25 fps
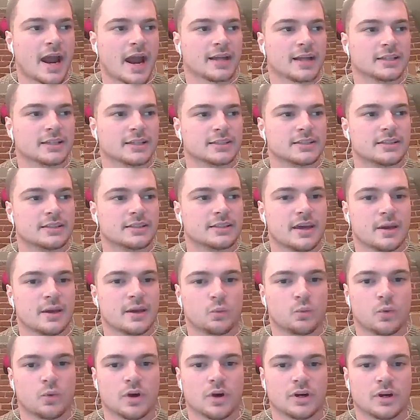and
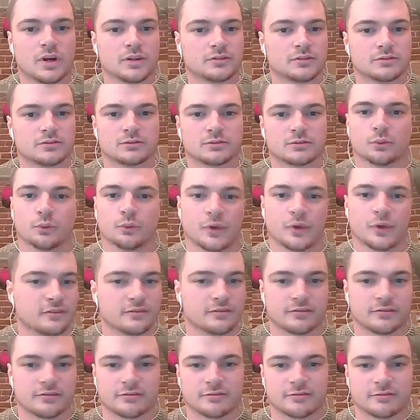they weren't
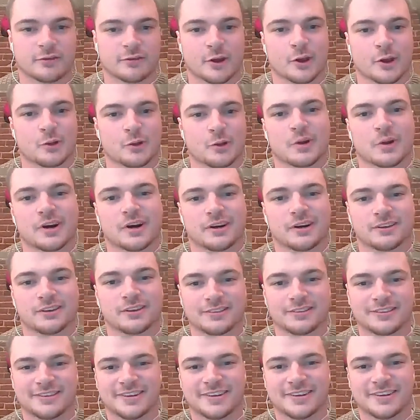written very
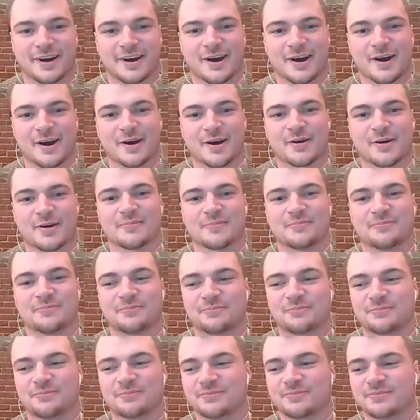well.
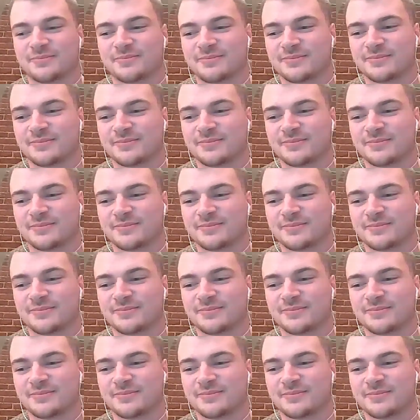And